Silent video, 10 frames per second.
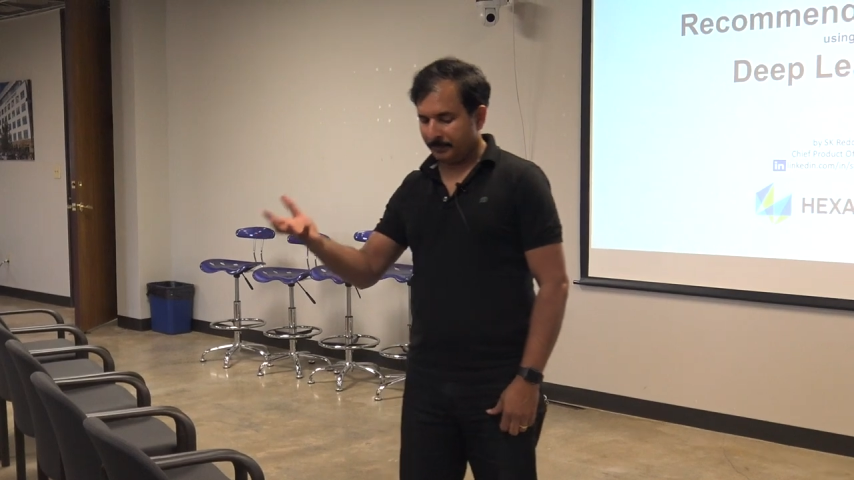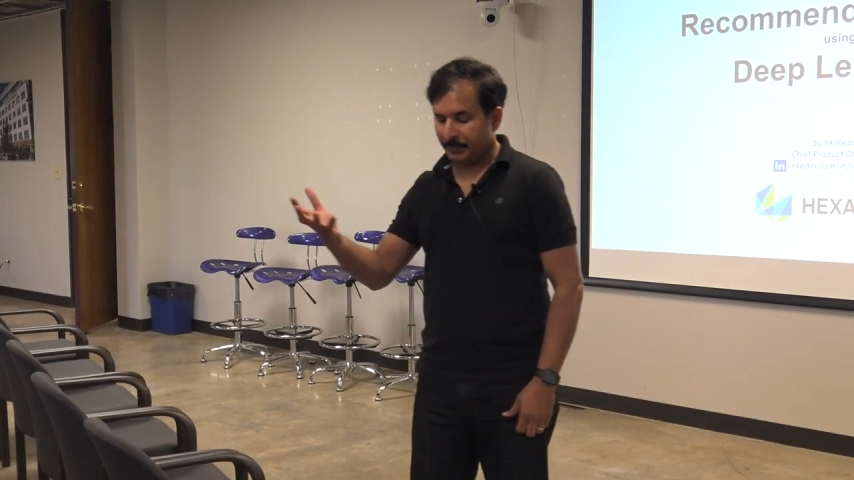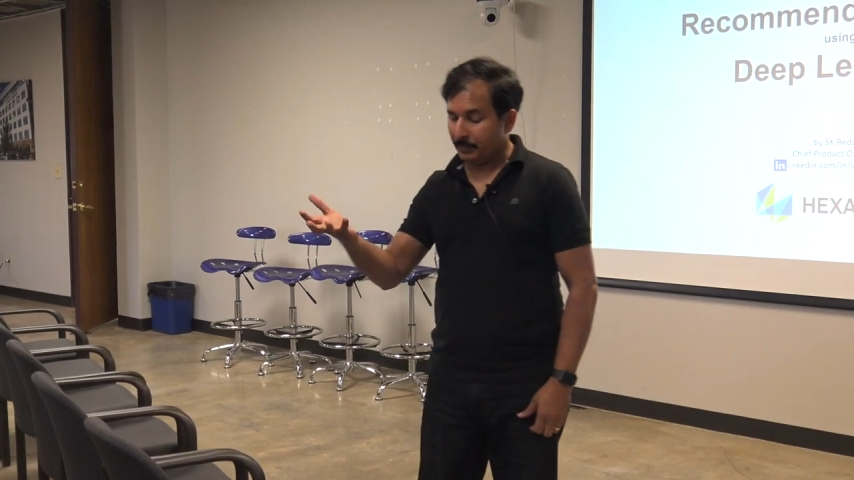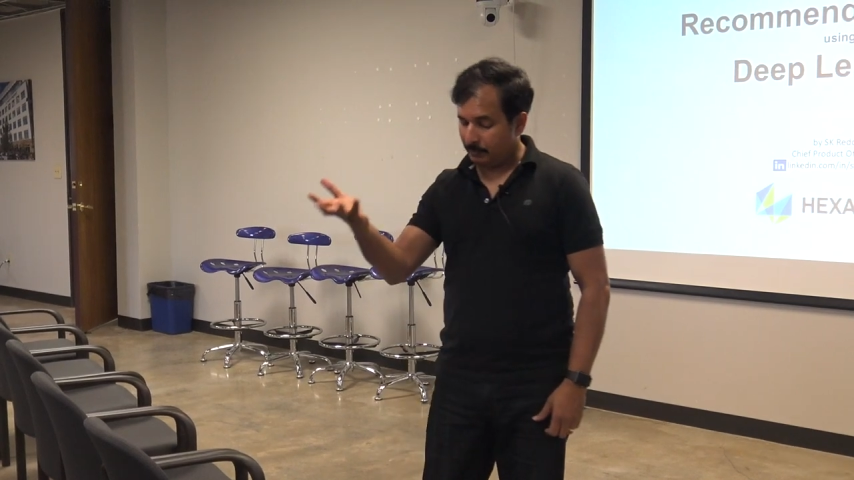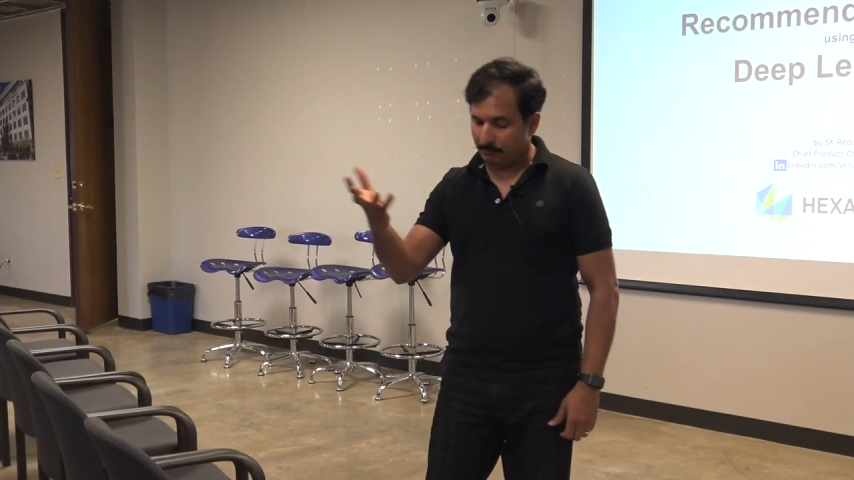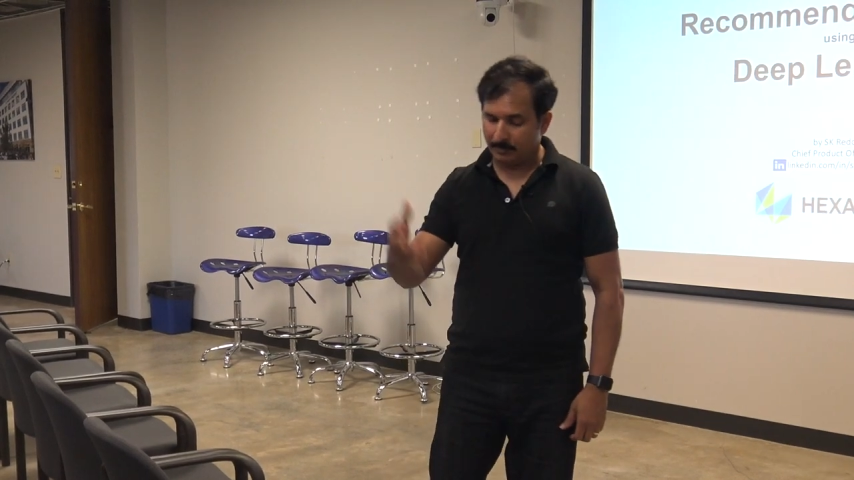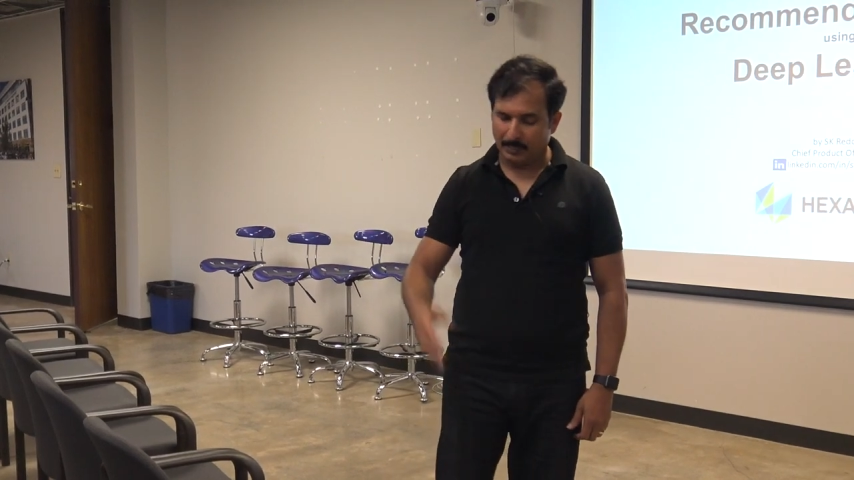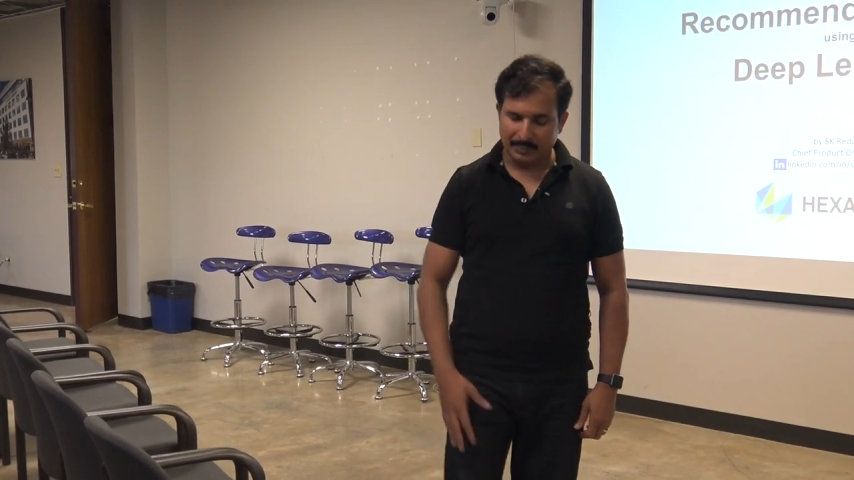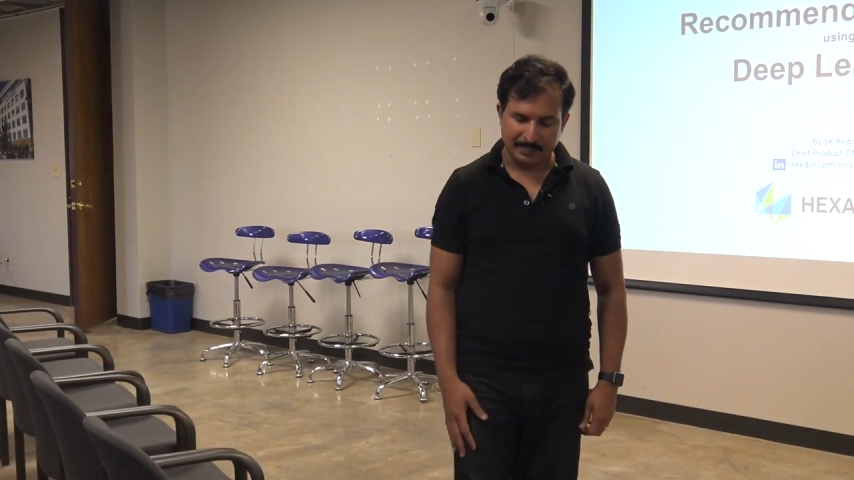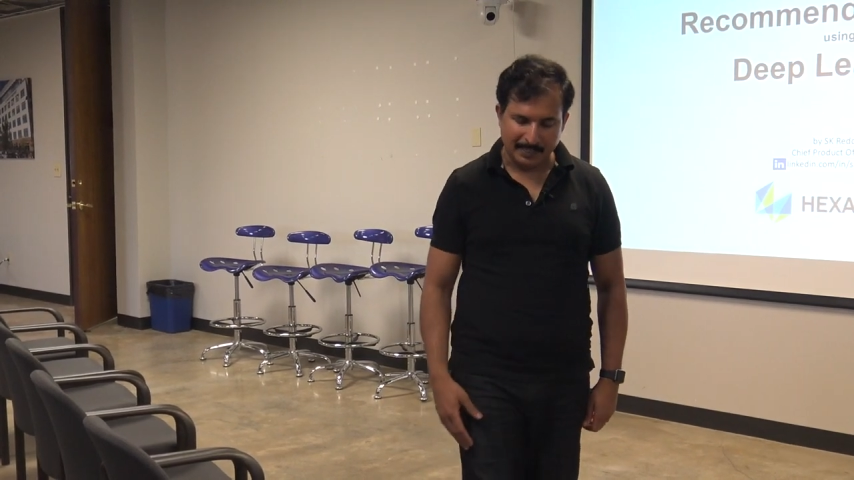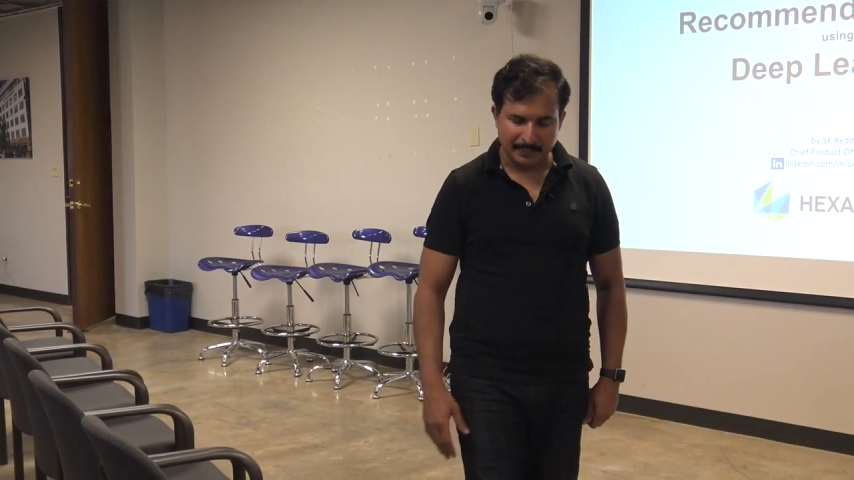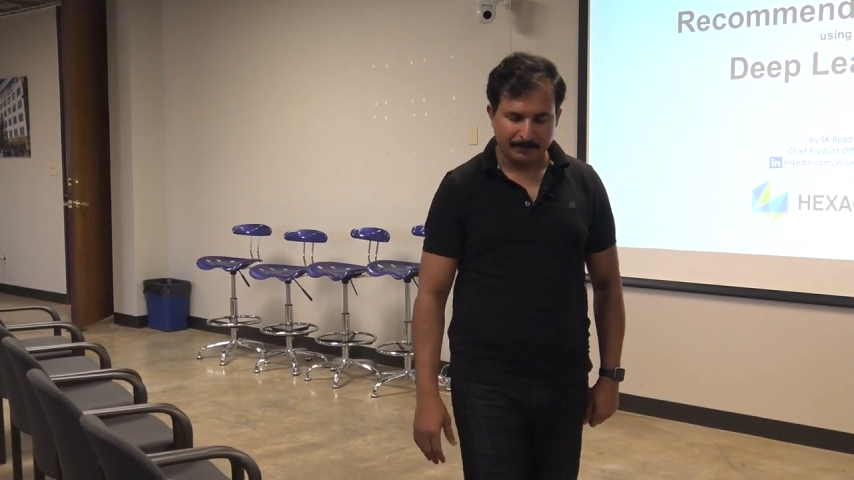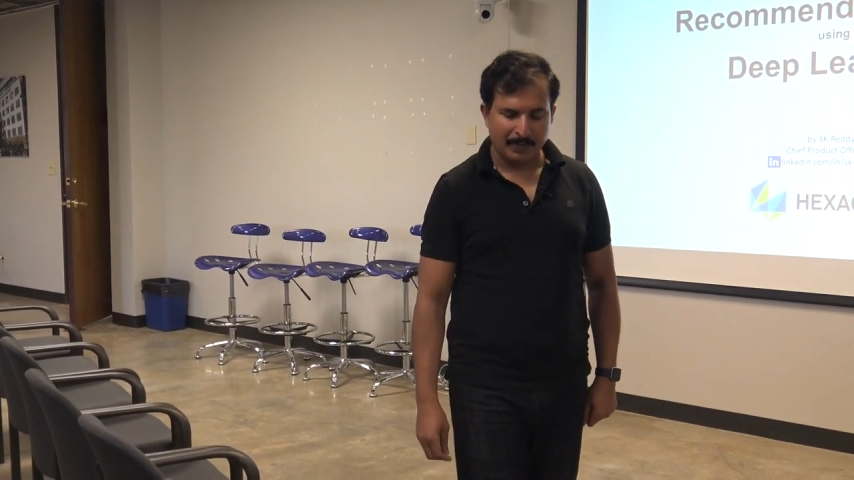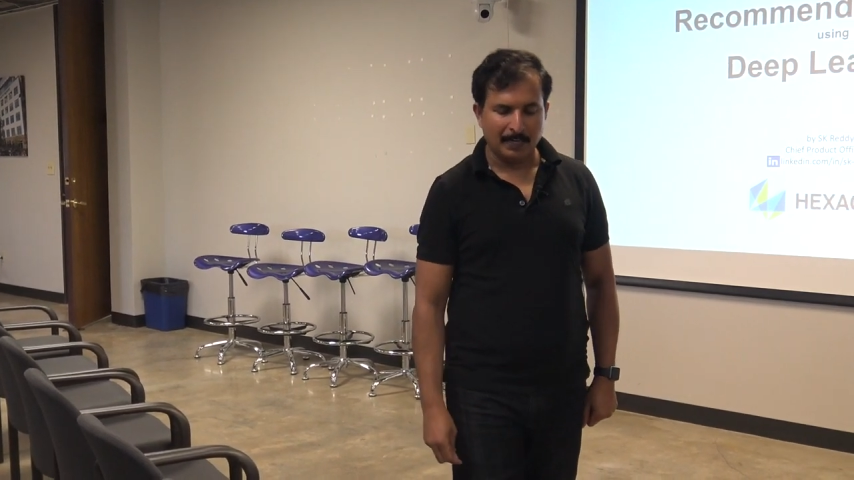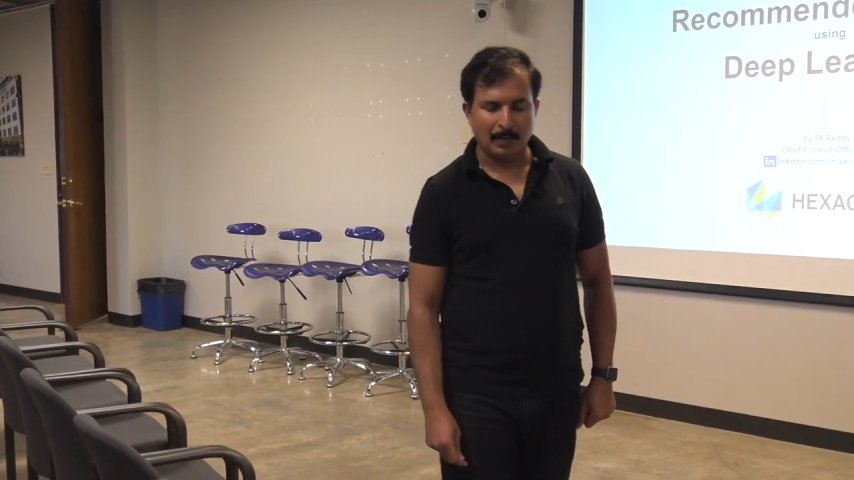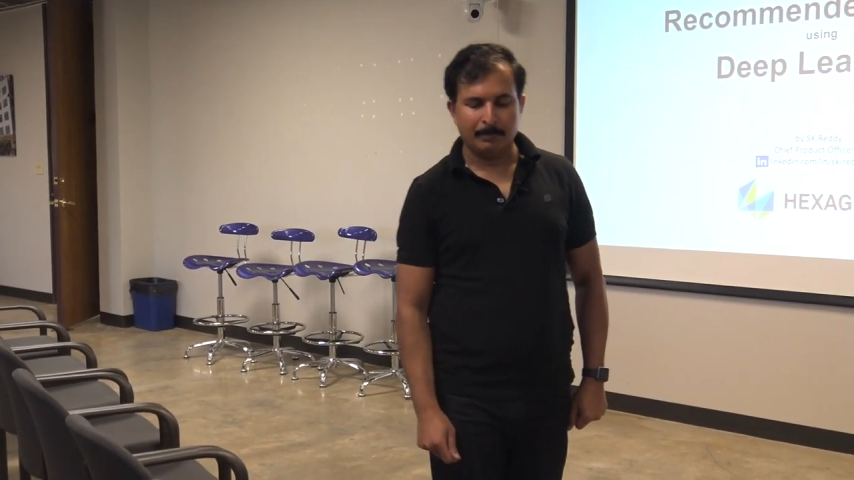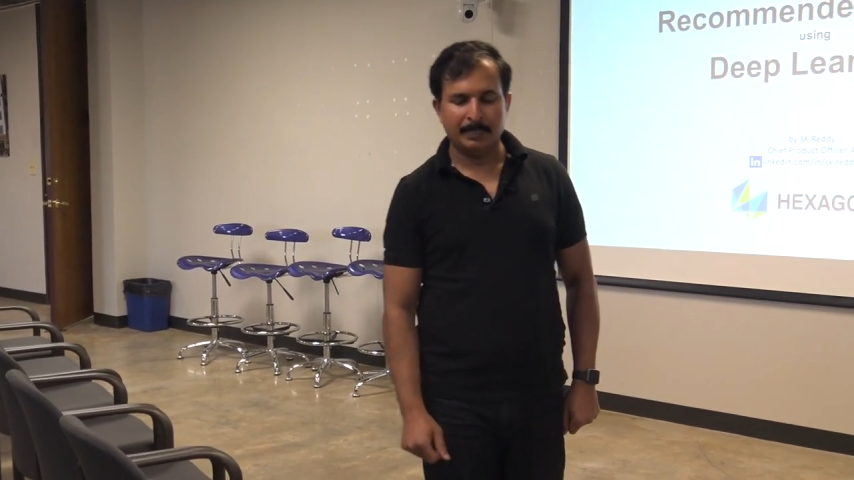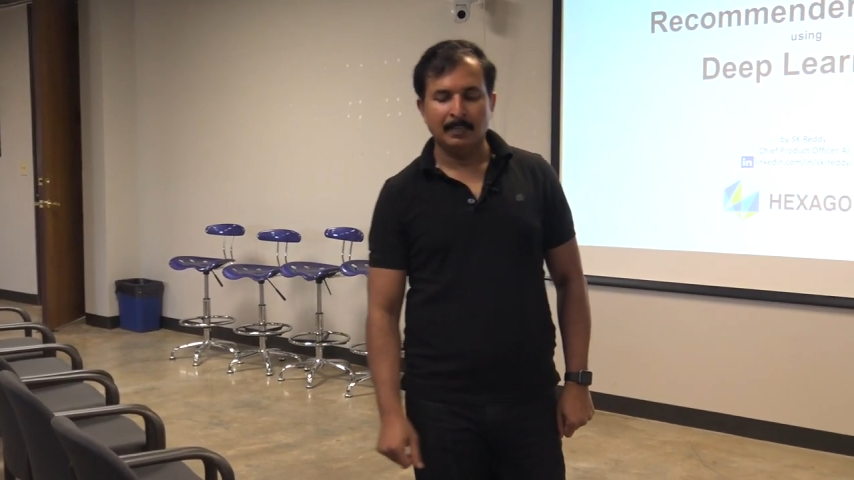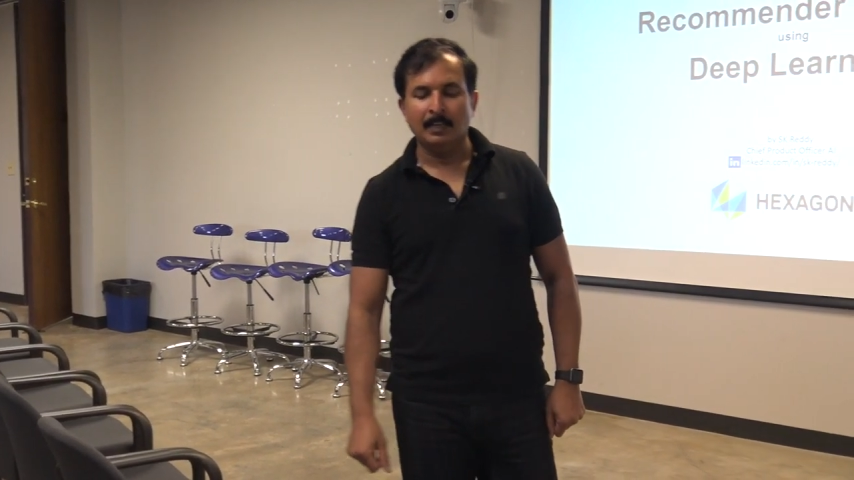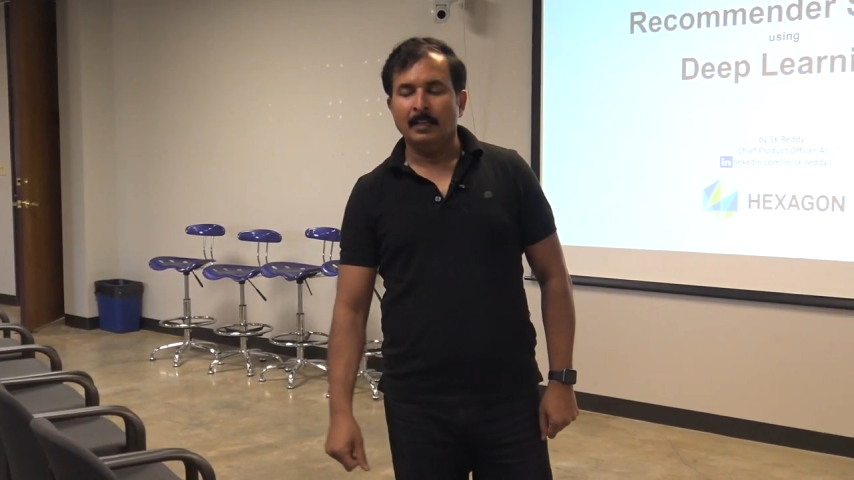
uh, United States, federal government.